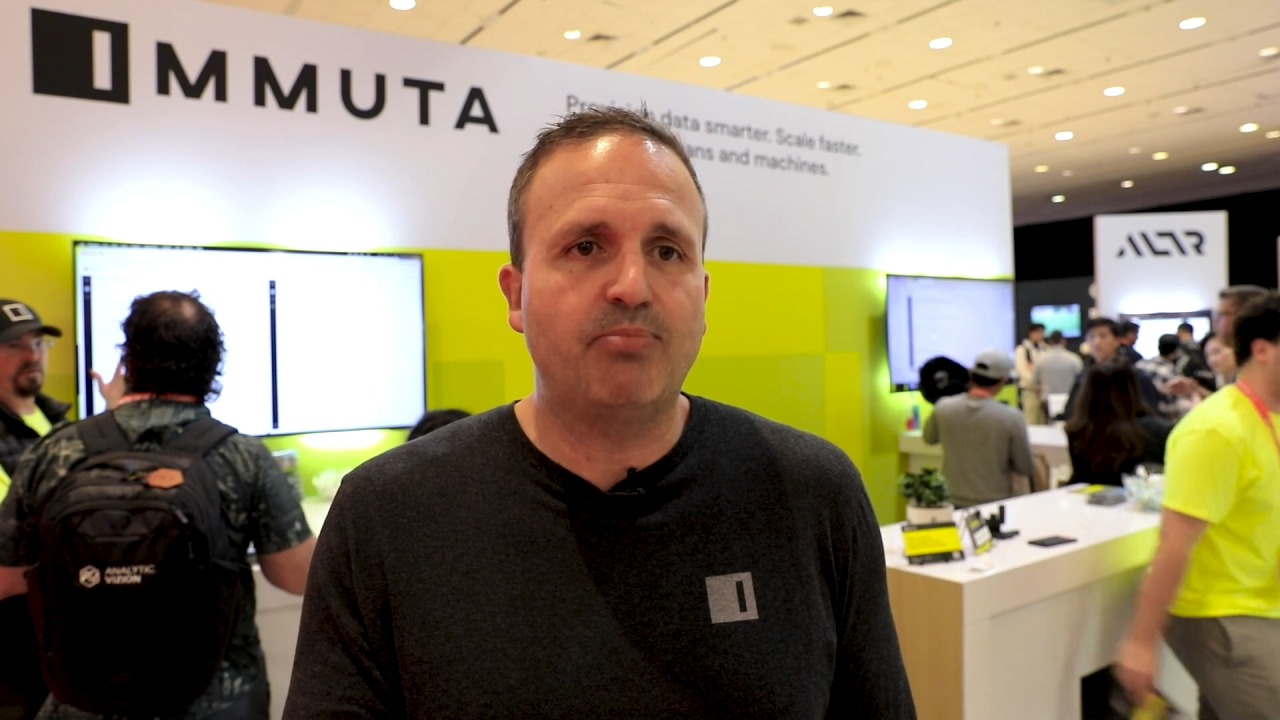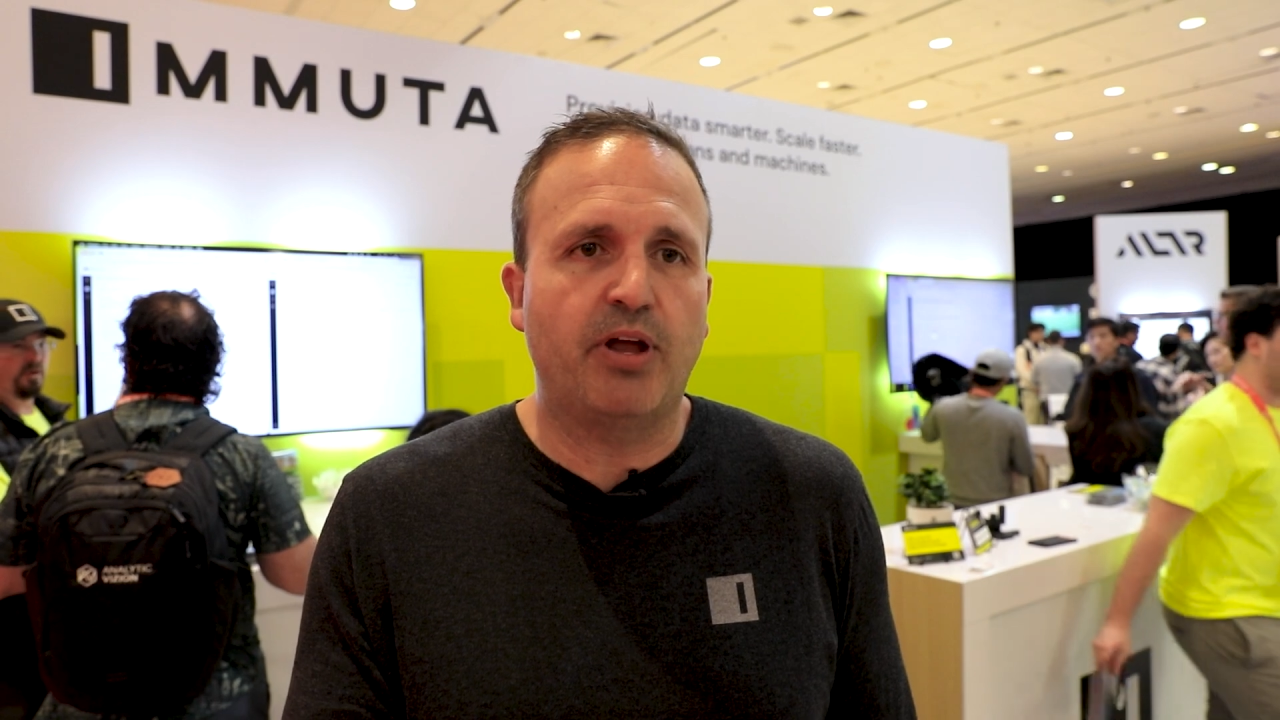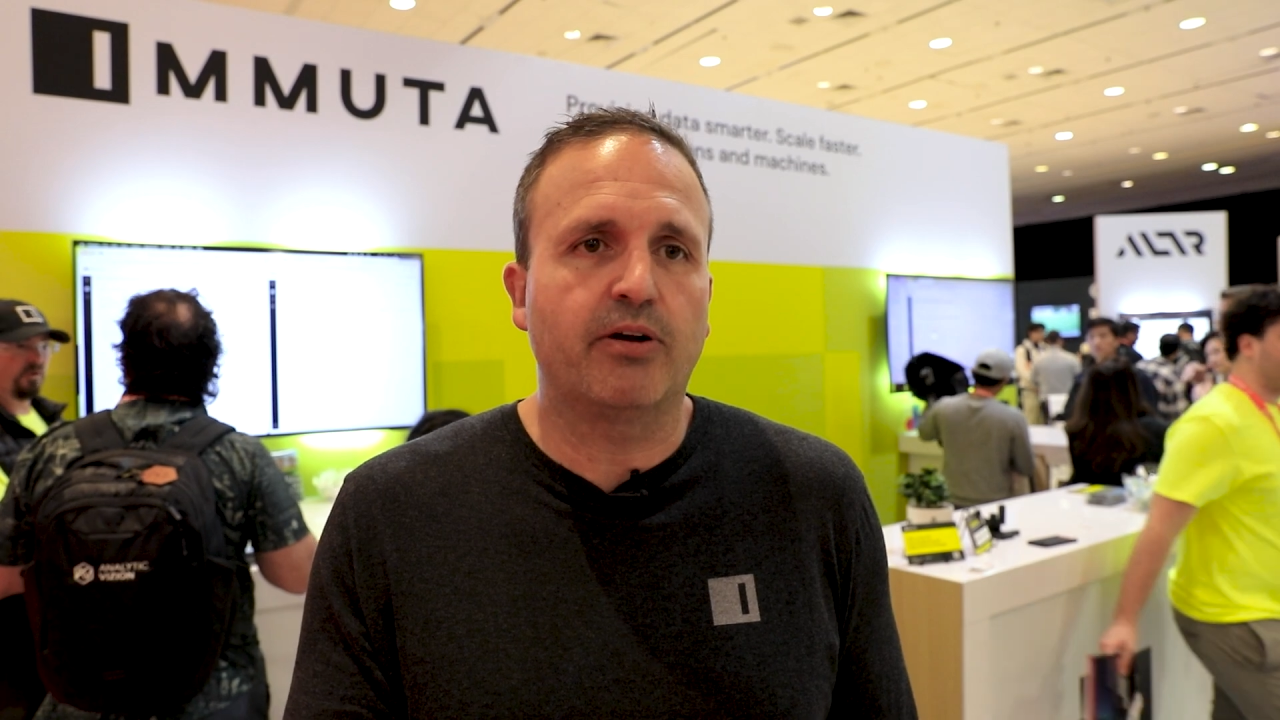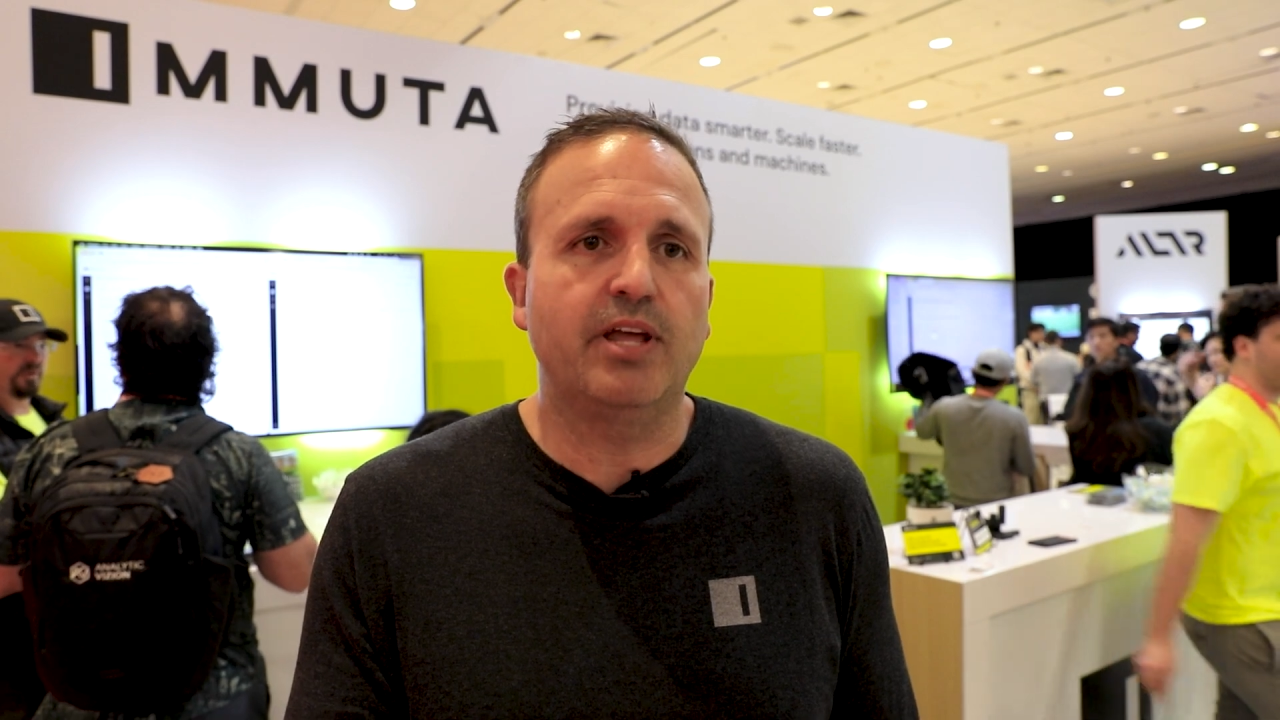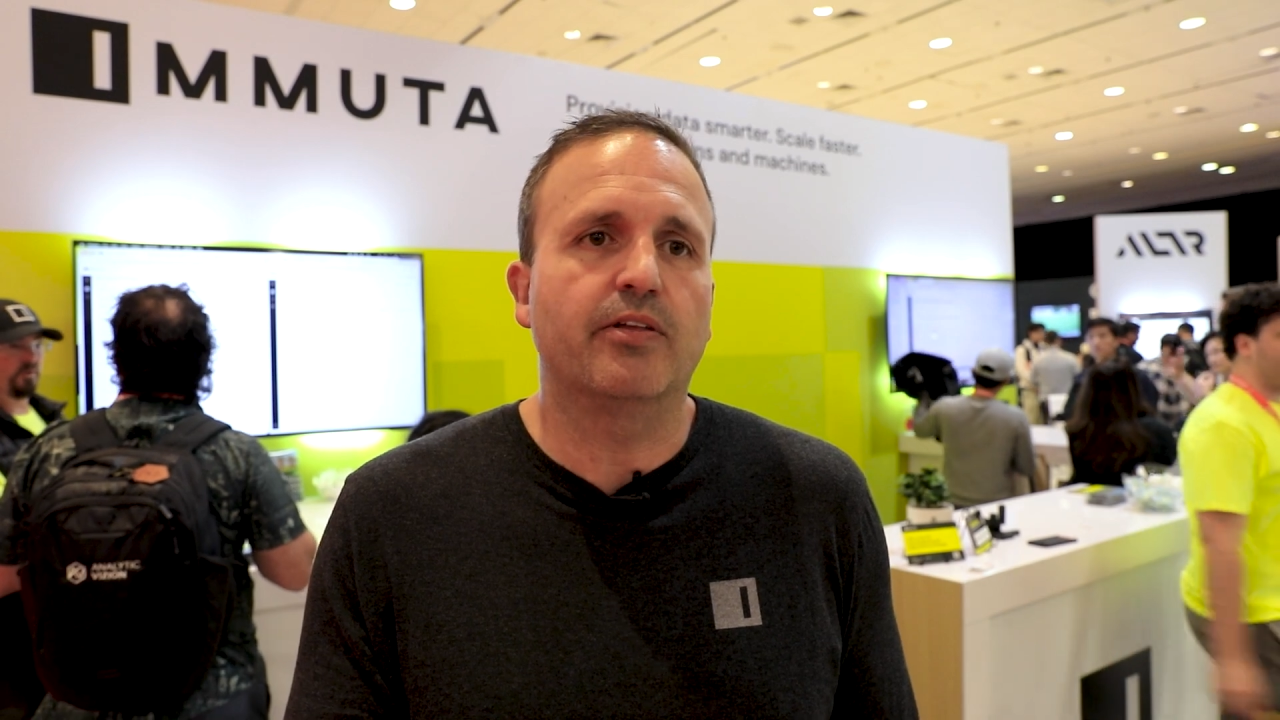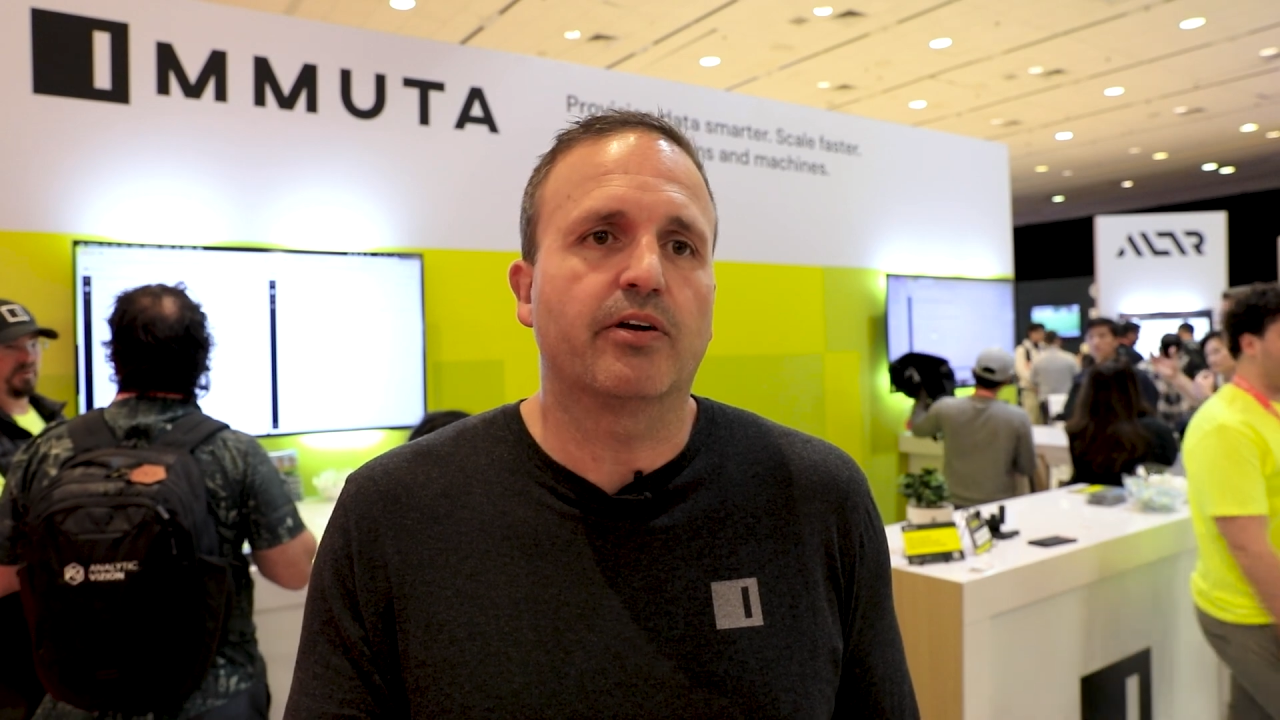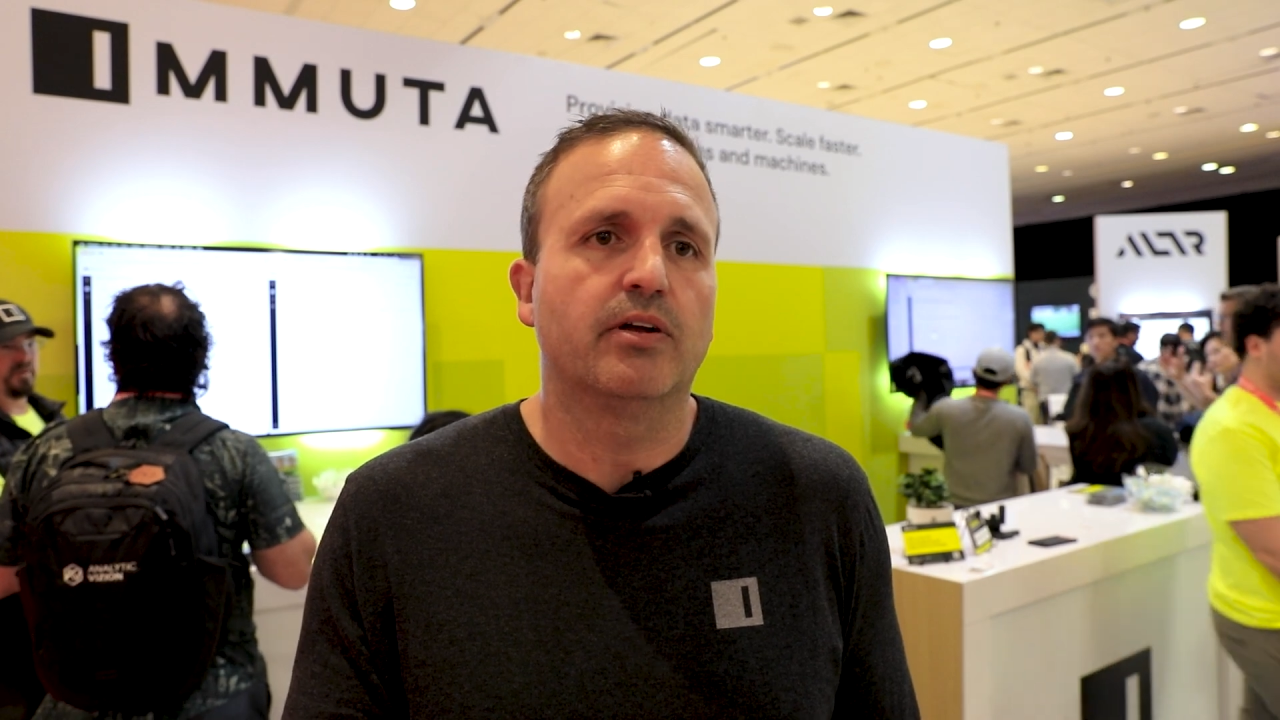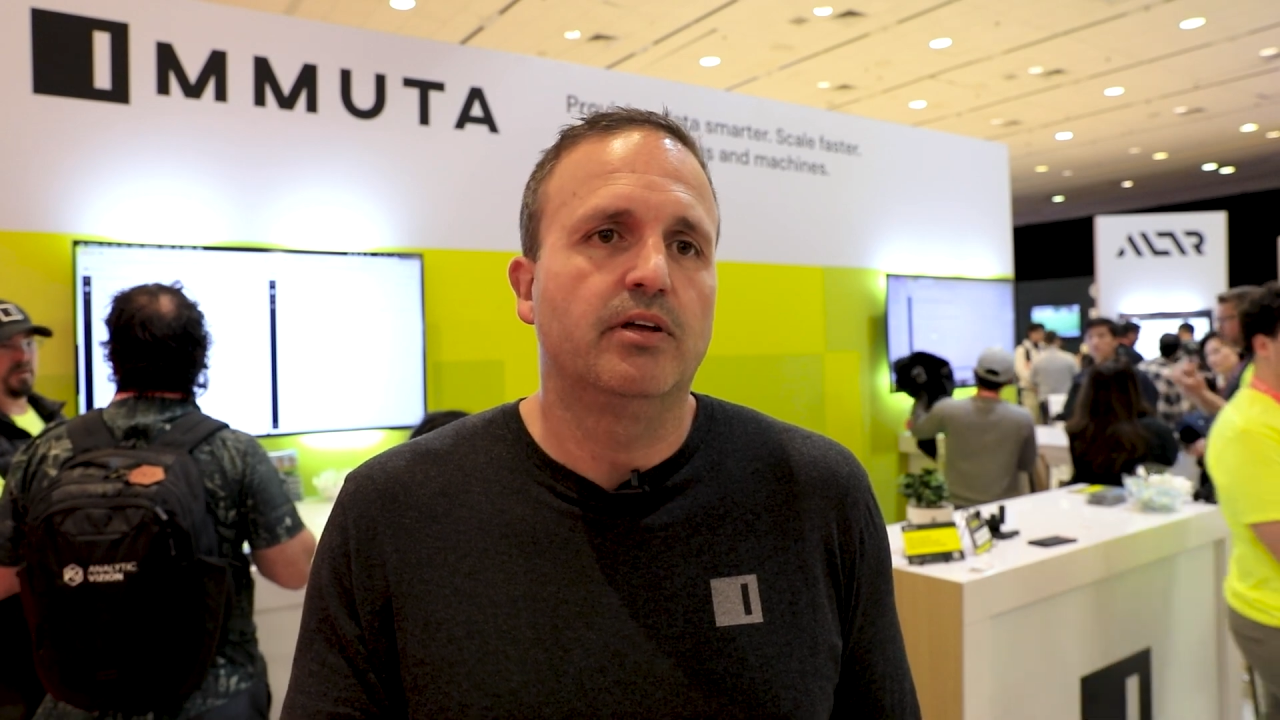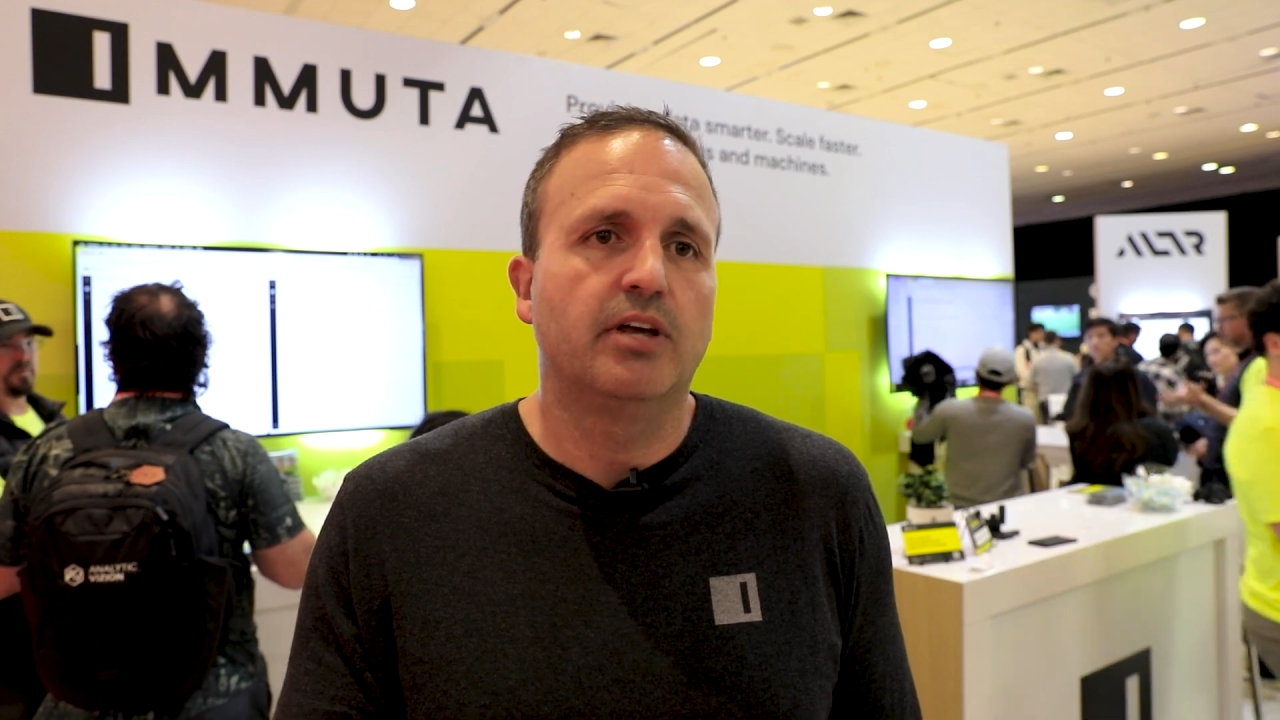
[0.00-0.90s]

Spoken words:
there either.